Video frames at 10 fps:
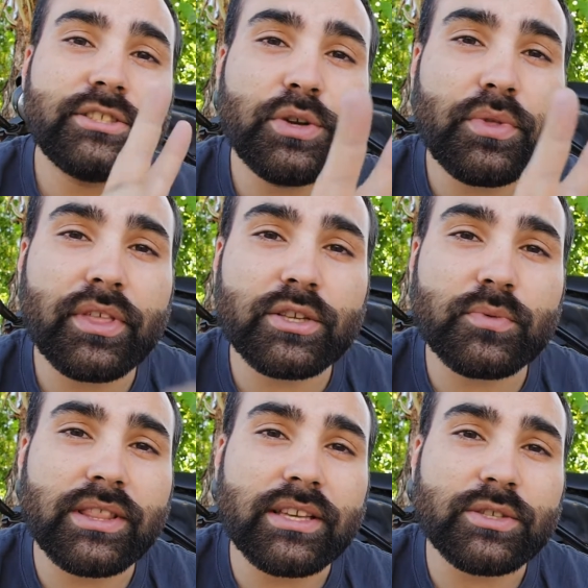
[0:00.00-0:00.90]
Two things
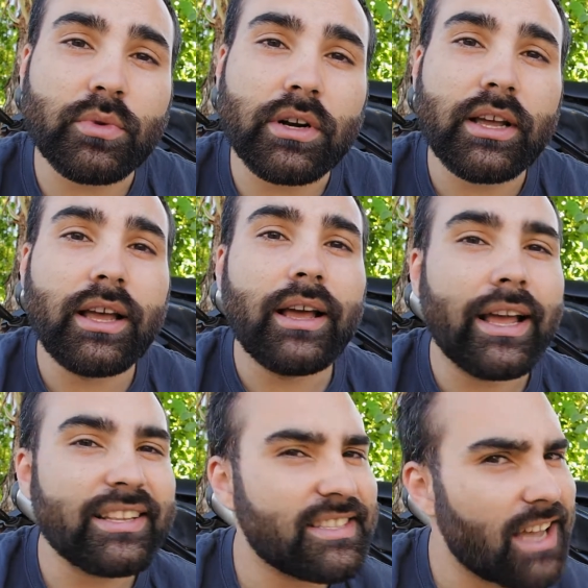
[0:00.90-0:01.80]
with this one.
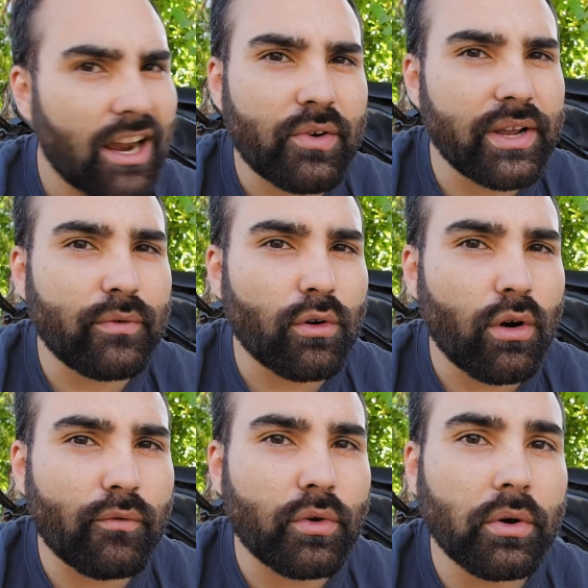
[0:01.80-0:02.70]
It's not great for
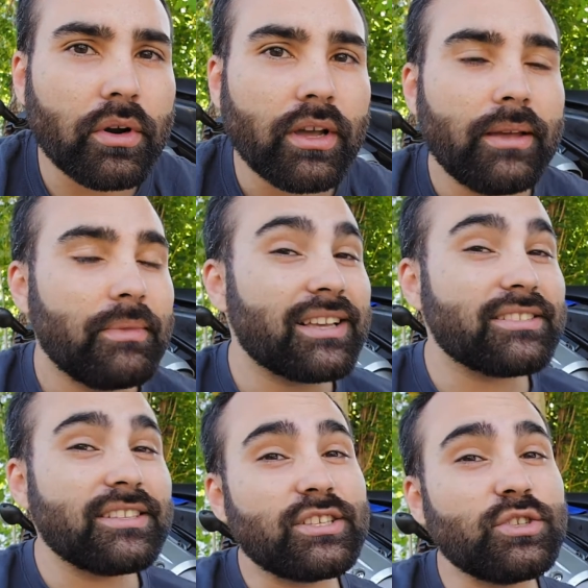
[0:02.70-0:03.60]
off-road
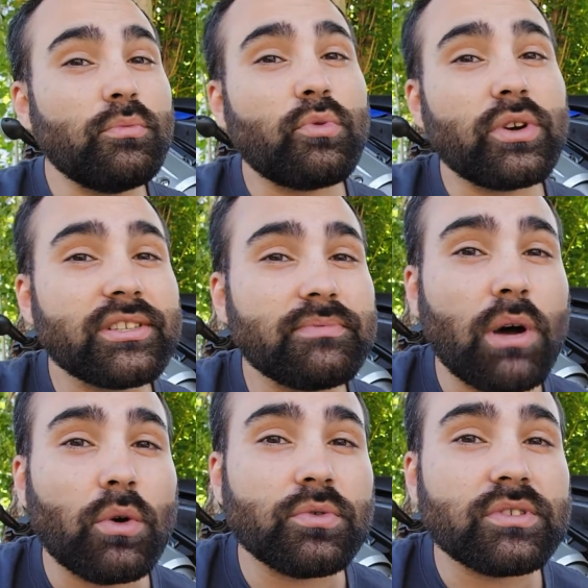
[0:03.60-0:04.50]
because it's super
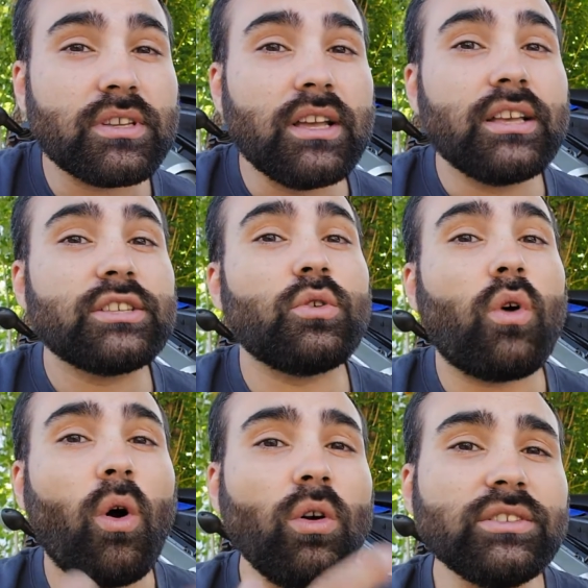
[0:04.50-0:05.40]
exposed. So
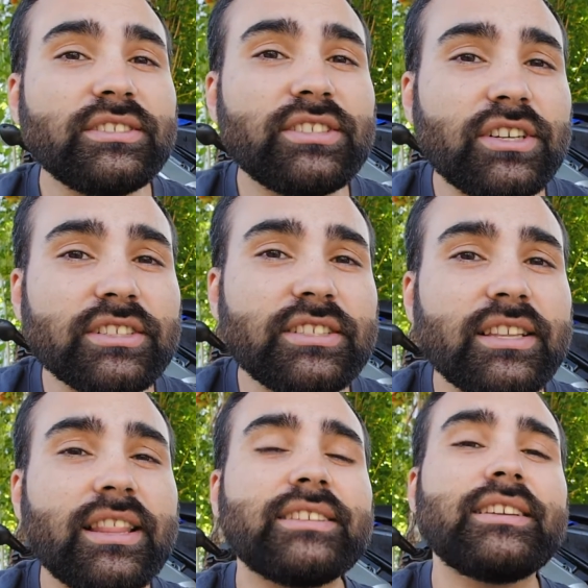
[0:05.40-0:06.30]
all the dirt
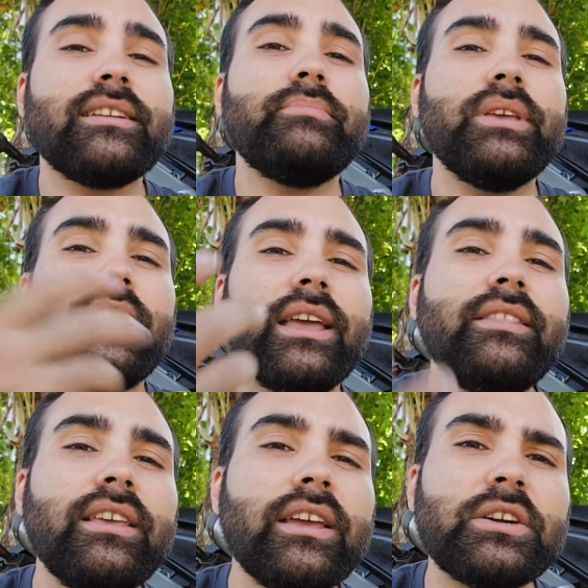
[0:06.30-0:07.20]
that's gonna be
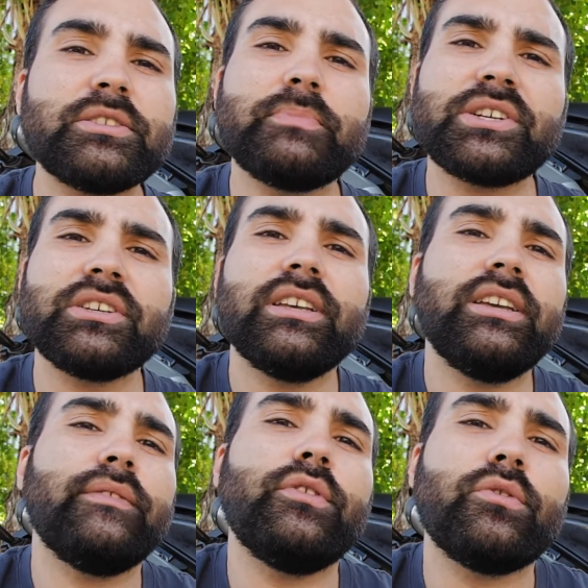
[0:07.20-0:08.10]
in the air,
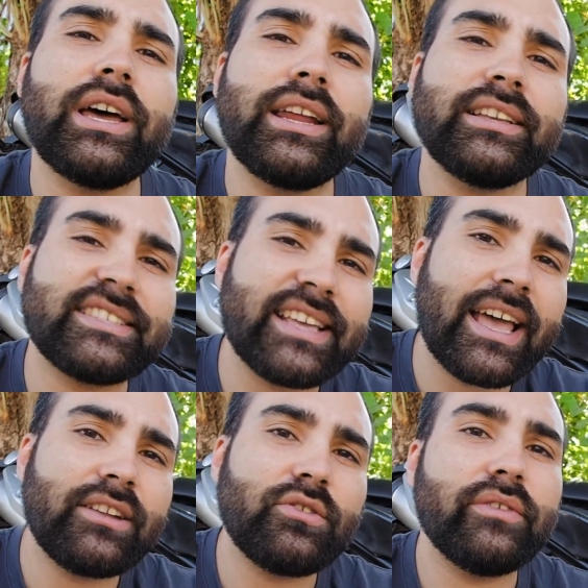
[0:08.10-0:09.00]
especially if you're riding
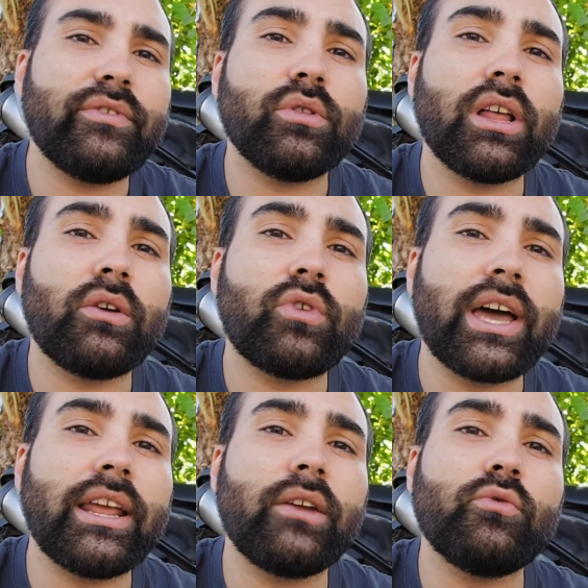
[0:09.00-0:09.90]
sand or if you're
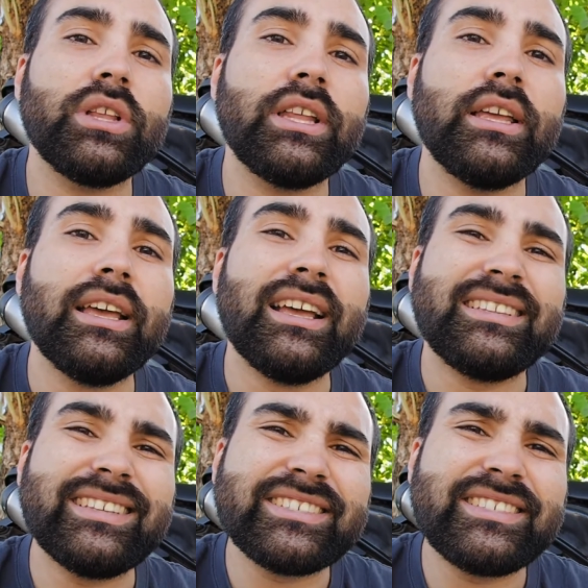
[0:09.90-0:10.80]
riding really
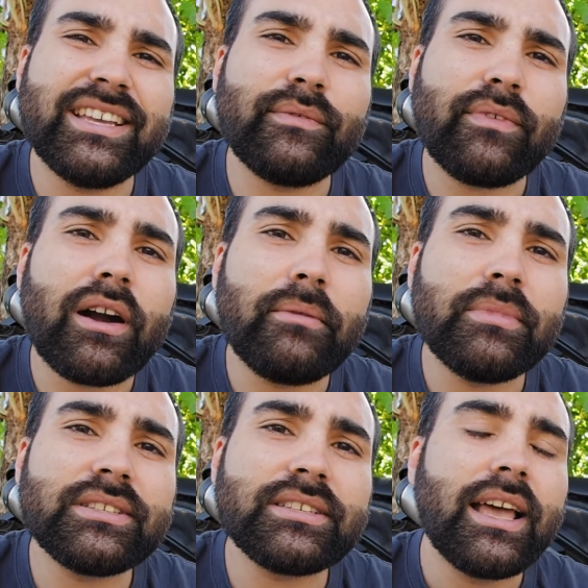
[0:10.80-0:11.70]
dusty
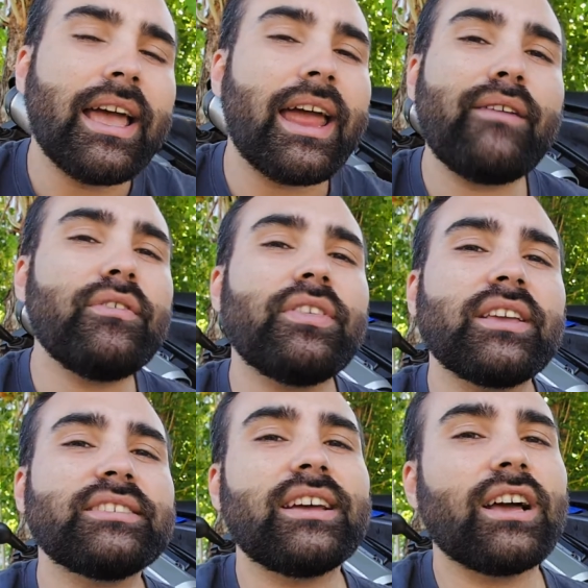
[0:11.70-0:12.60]
environments,
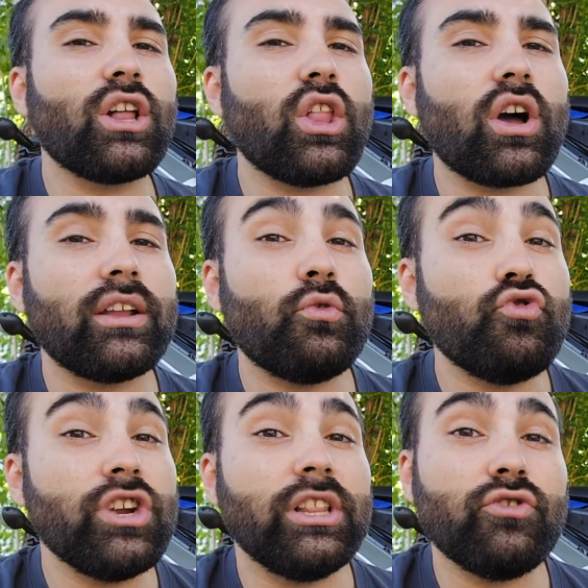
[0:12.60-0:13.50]
everything's gonna clog it
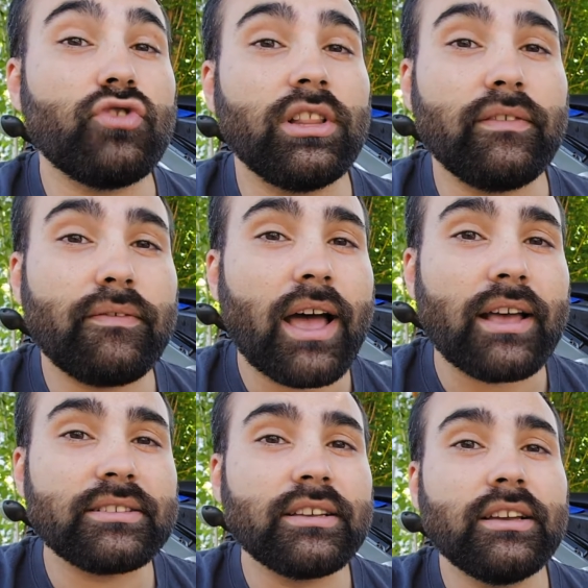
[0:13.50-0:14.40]
really
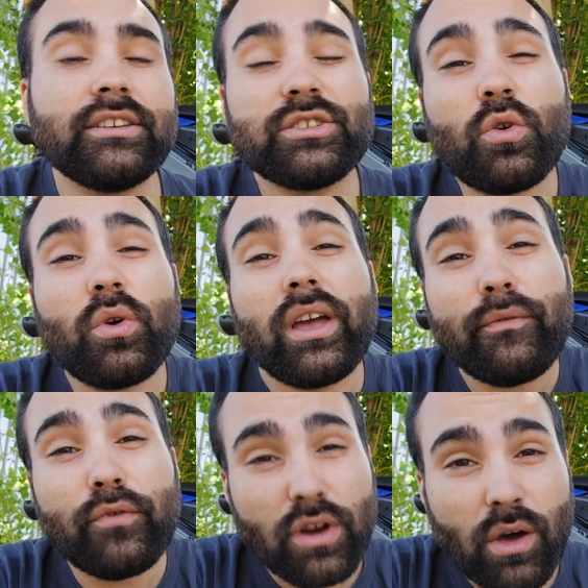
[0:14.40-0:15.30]
fast. So
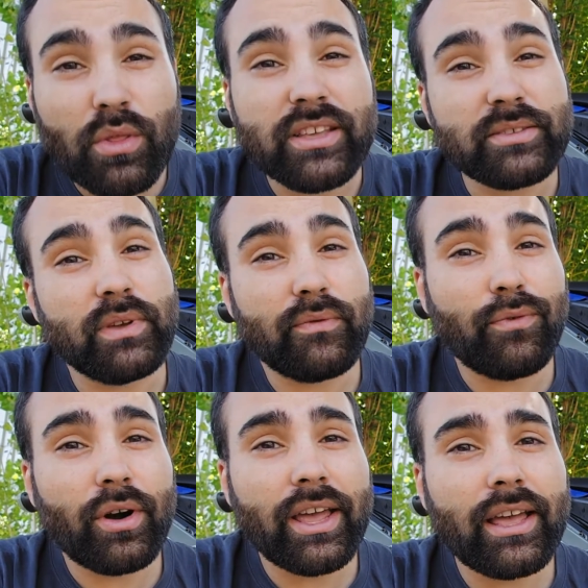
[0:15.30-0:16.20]
if you know this
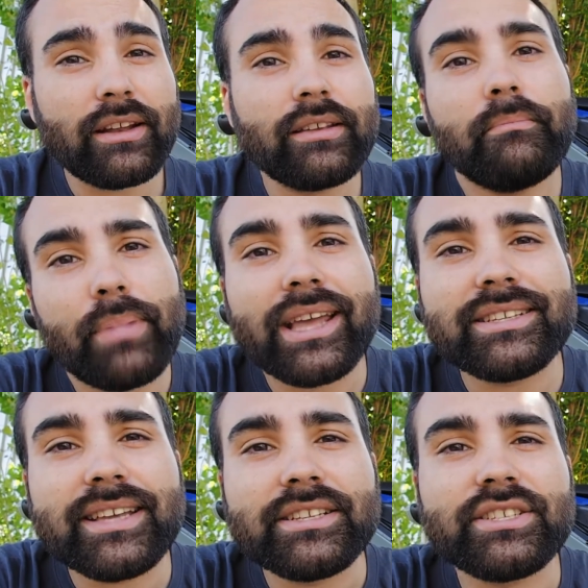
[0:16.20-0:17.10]
beforehand, pay
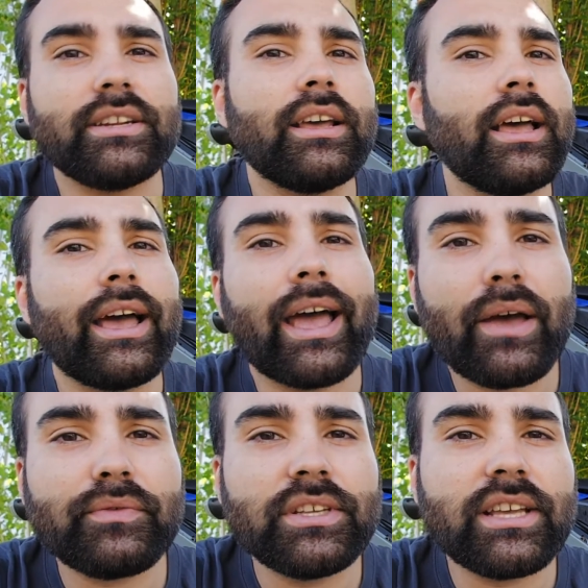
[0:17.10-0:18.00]
attention.
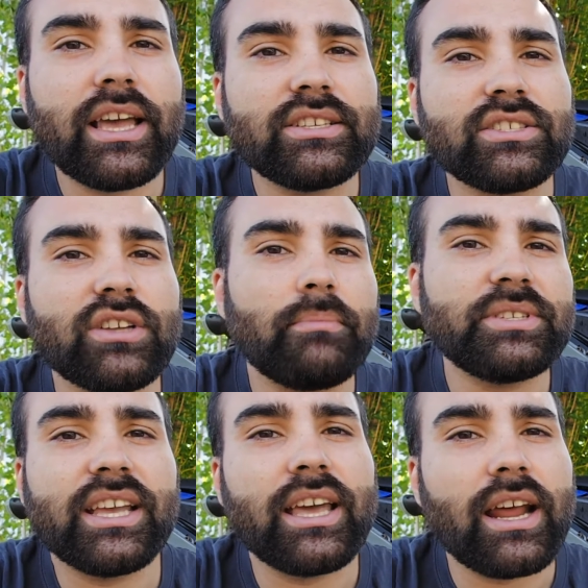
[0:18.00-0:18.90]
Half the day, stop,
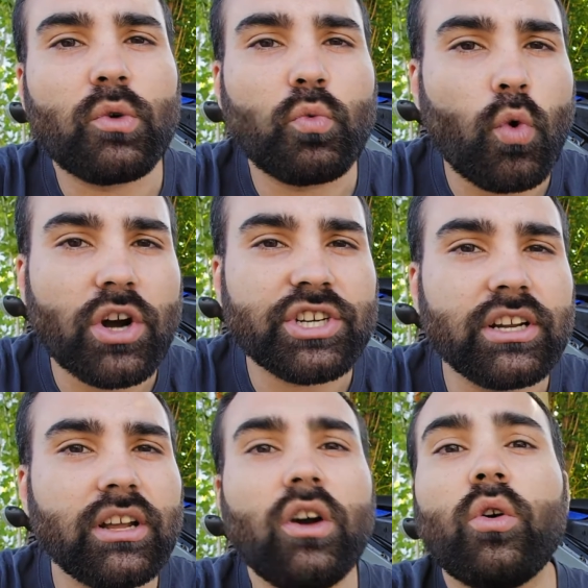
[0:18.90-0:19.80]
take it out, wash
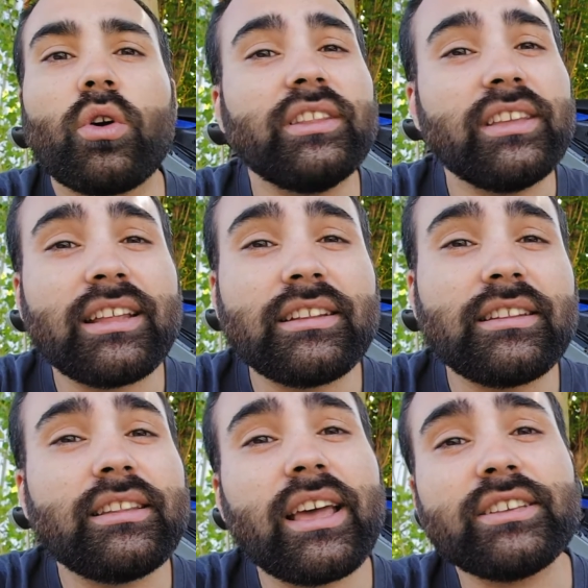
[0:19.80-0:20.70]
it. Or in the end of
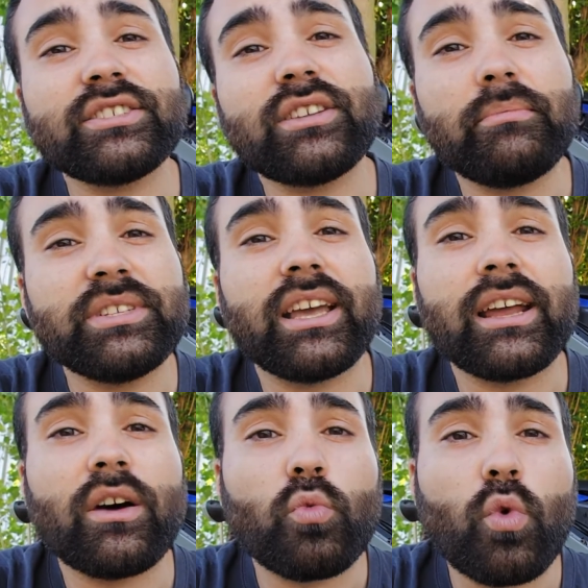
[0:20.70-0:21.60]
the day, stop, take
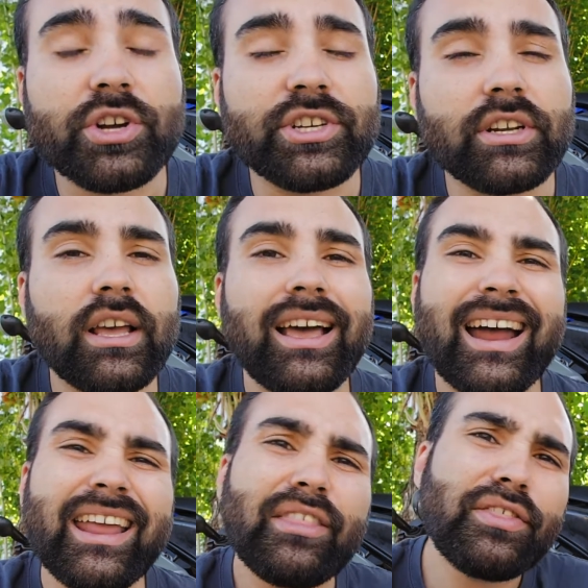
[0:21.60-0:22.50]
it out, wash it.
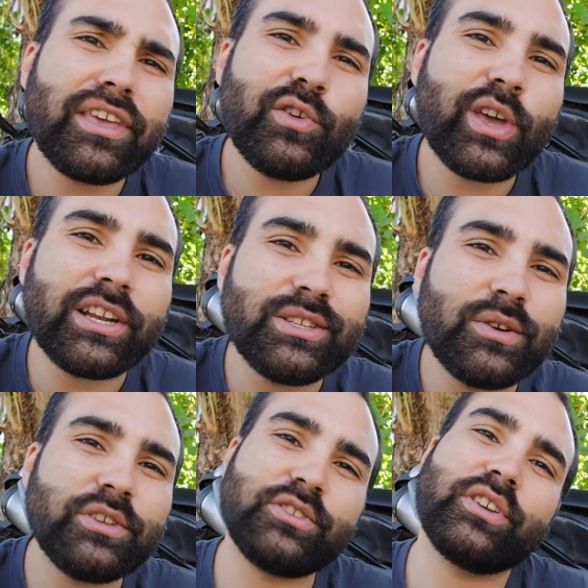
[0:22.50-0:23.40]
Another thing you can
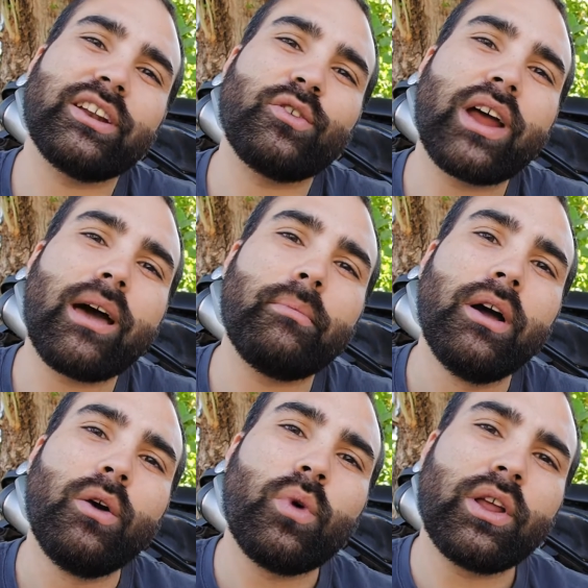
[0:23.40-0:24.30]
do is you can grab
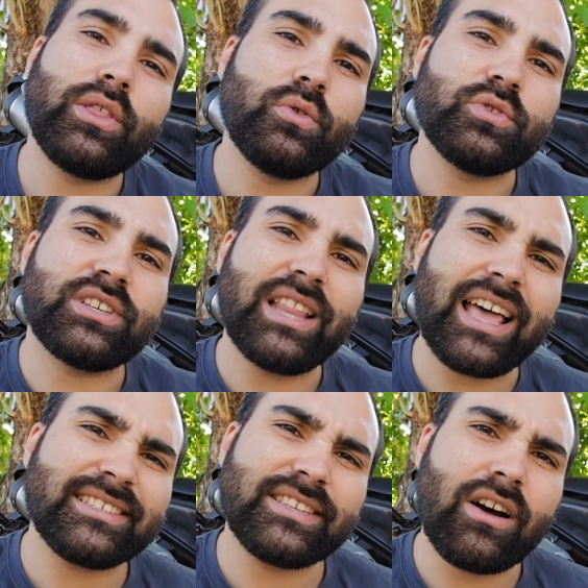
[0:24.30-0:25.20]
one of those
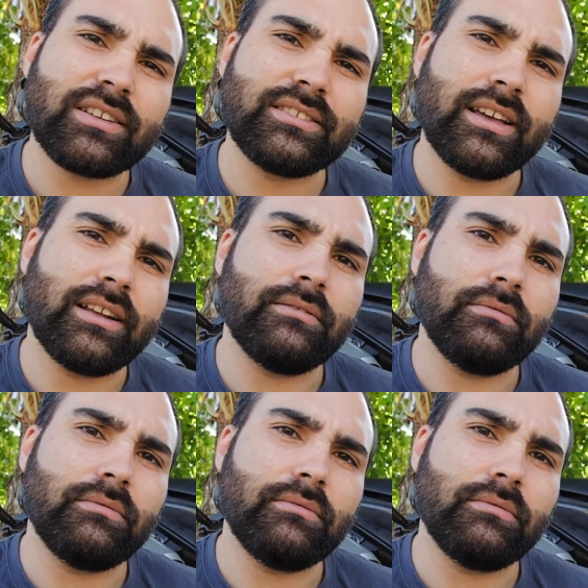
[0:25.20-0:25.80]
glass socks that